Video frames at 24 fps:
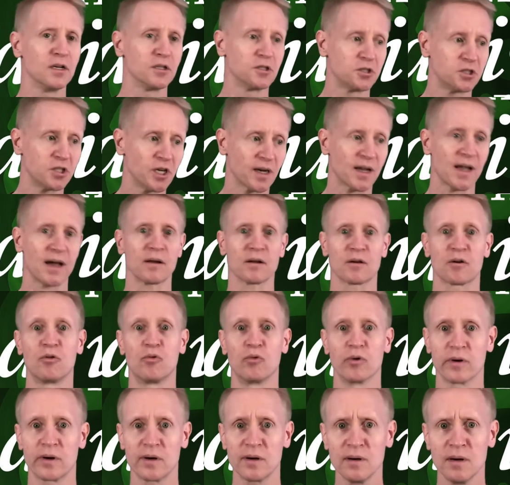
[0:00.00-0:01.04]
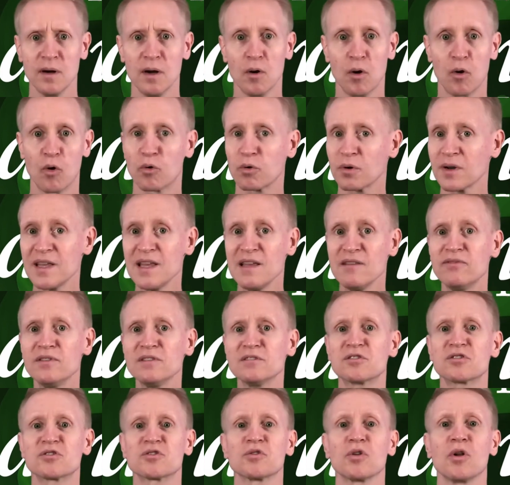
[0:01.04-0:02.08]
Chuck out a quarter, or even
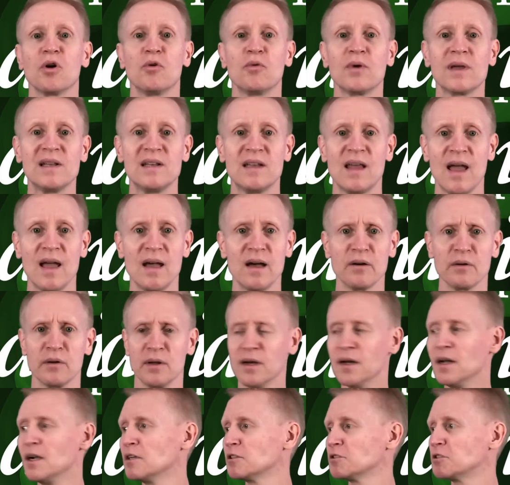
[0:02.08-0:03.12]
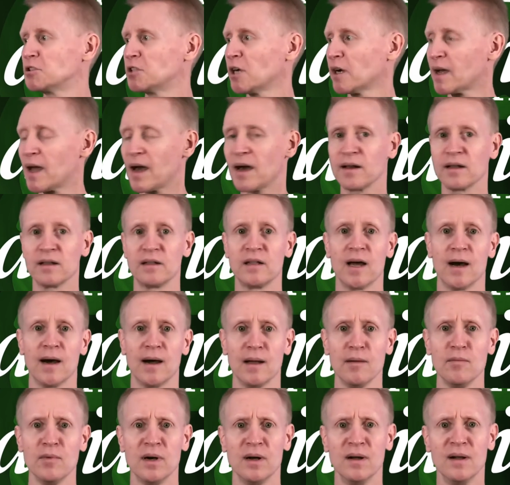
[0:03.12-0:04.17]
slowing down. Chuck out a
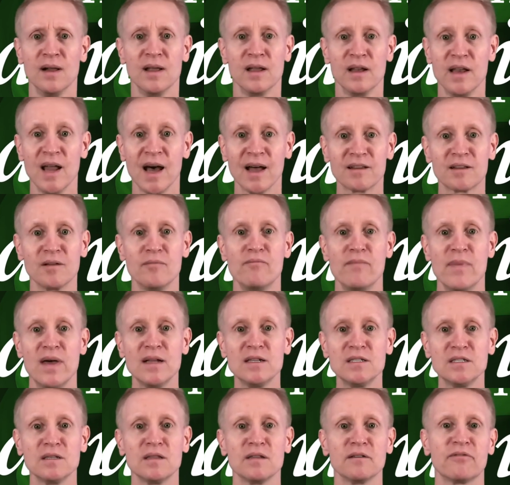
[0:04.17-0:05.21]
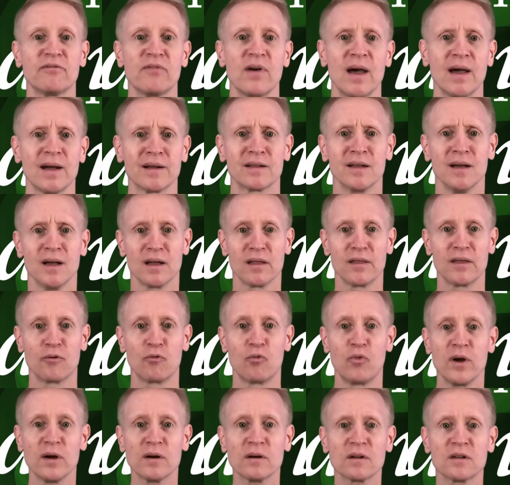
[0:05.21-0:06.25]
dime. Not to mention the fact that
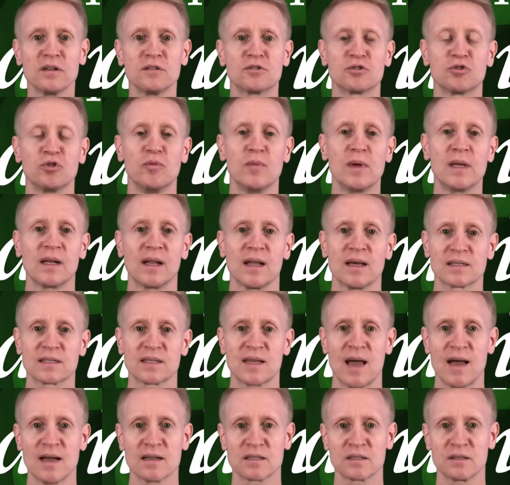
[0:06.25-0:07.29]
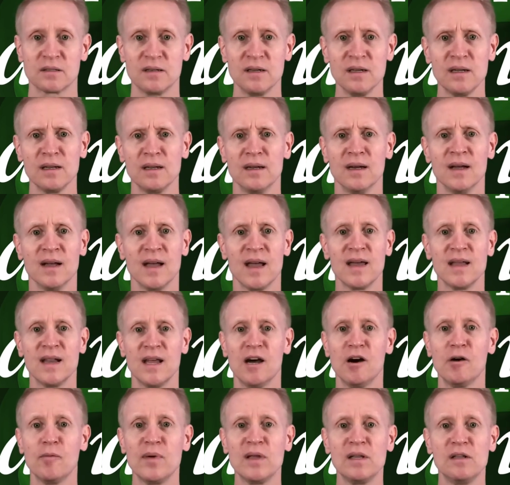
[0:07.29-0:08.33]
we're consuming less gasoline and
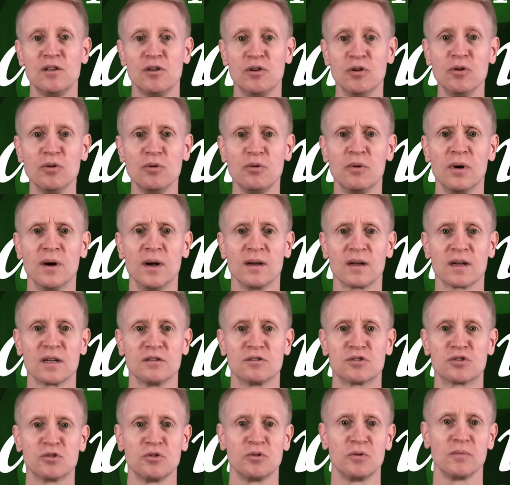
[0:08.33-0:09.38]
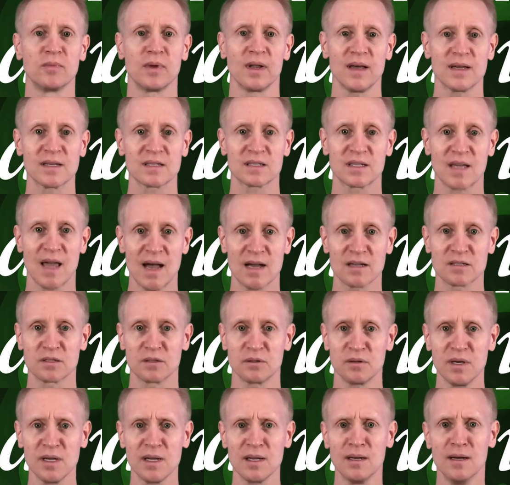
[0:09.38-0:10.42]
helping you consume less
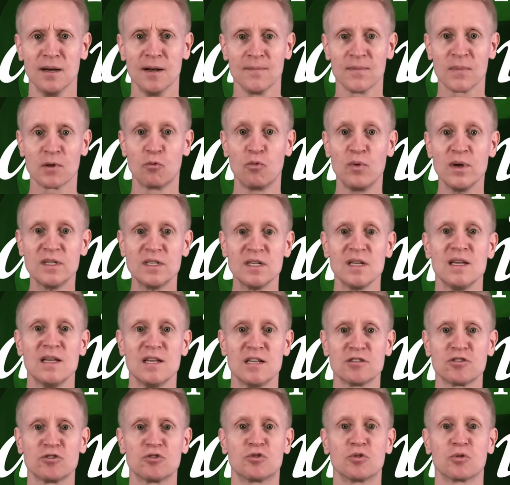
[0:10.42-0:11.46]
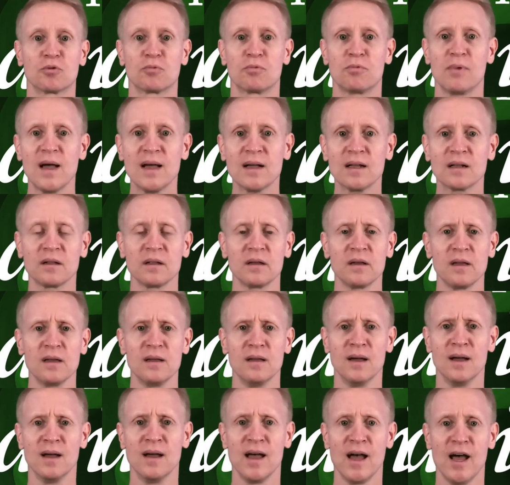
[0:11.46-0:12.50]
gasoline, which is directly
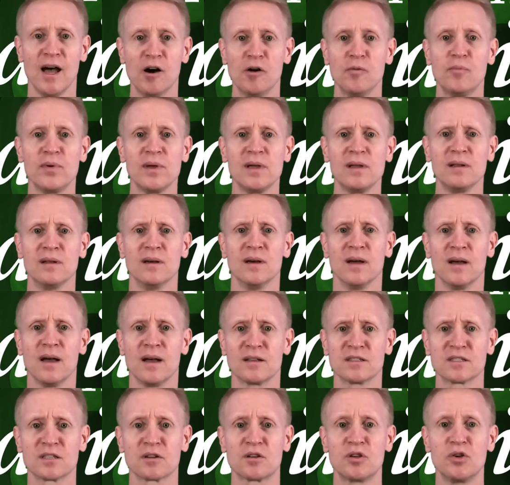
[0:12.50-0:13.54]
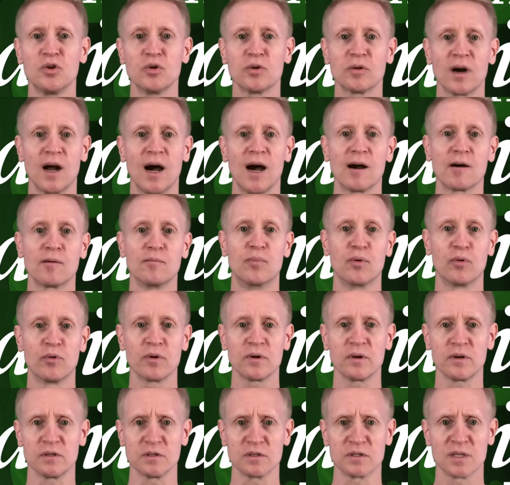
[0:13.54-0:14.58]
helping secure our
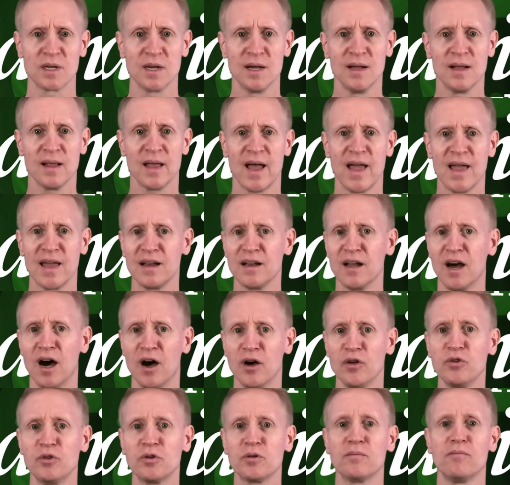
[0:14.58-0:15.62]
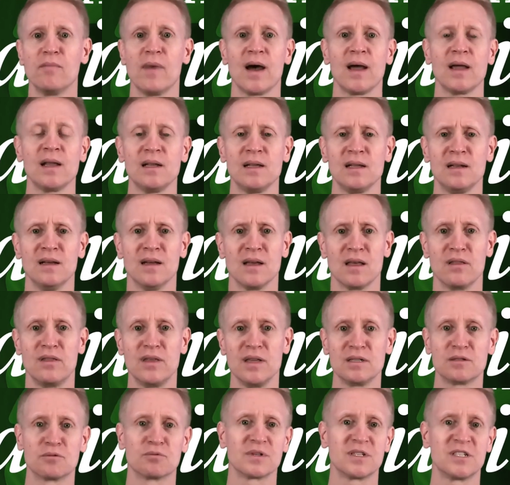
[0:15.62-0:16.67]
borders and undermining
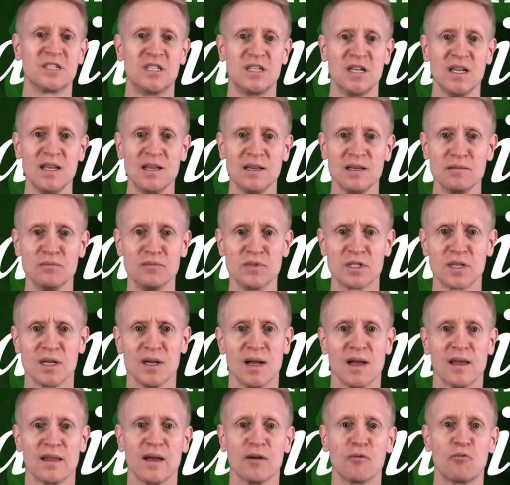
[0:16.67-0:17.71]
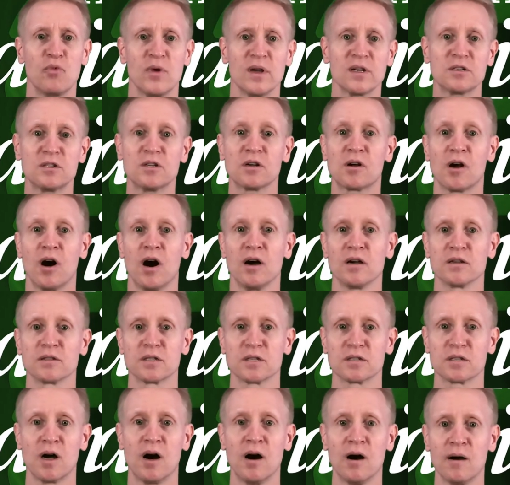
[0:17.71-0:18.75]
these regimes that wish to cause
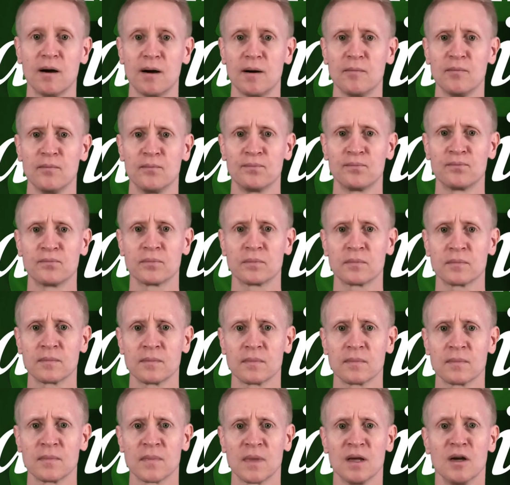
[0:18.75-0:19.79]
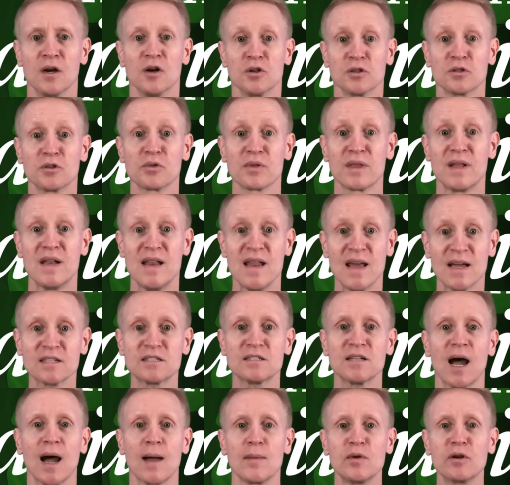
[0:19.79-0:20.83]
us harm. So the next
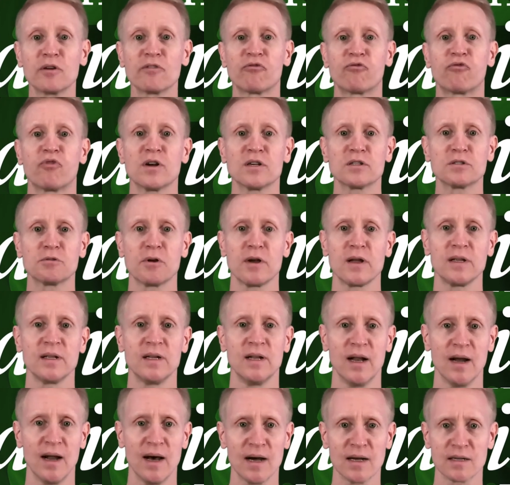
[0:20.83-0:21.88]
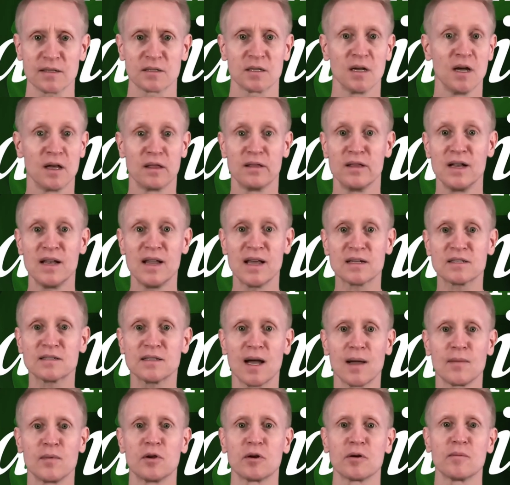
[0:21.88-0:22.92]
time you're frustrated at us, the next
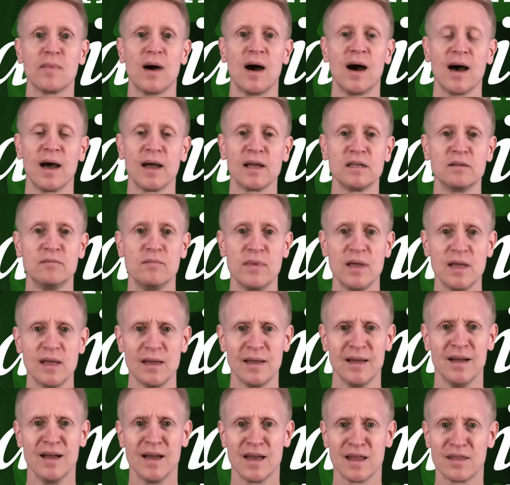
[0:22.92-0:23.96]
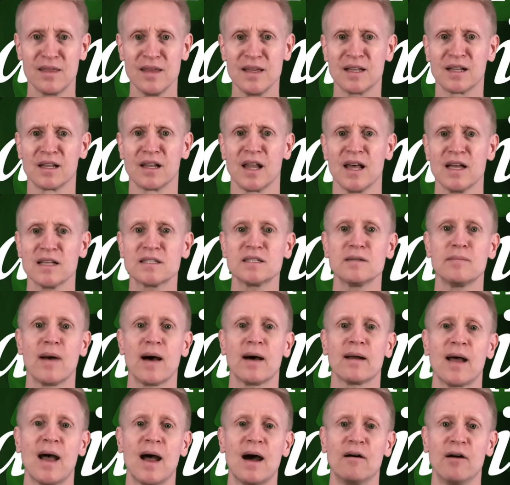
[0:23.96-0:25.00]
time you're behind me, think less
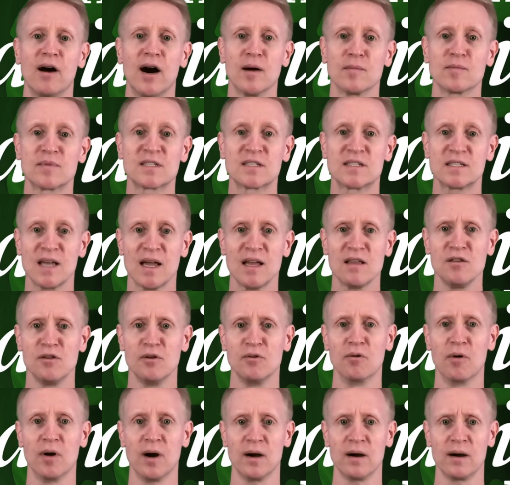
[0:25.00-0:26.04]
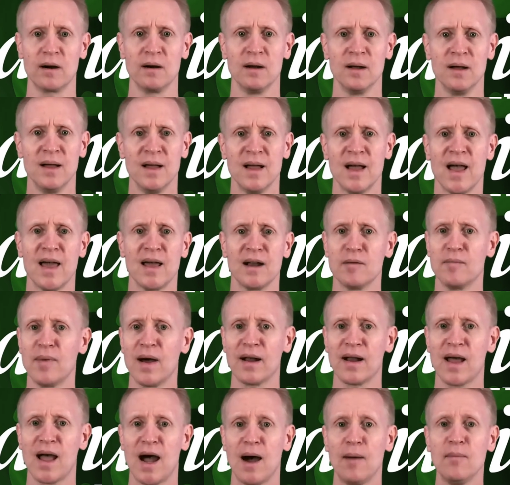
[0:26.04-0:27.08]
about how upset you are and
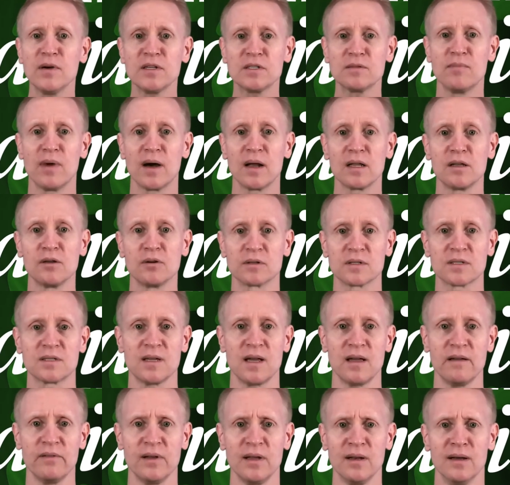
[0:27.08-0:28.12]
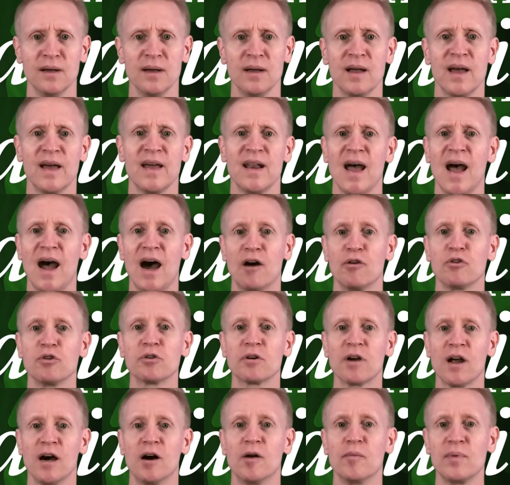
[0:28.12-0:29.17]
about how much money you're saving and how you're
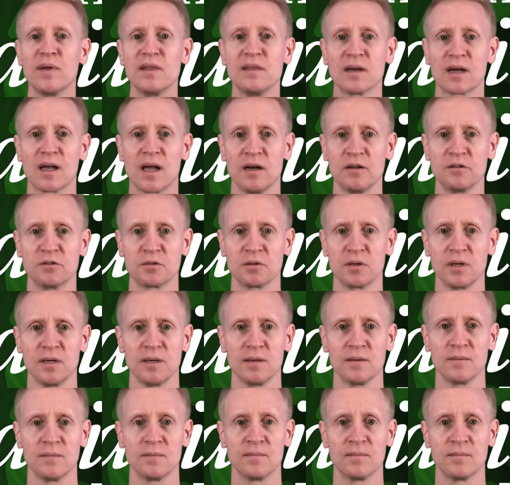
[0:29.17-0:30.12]
helping the country.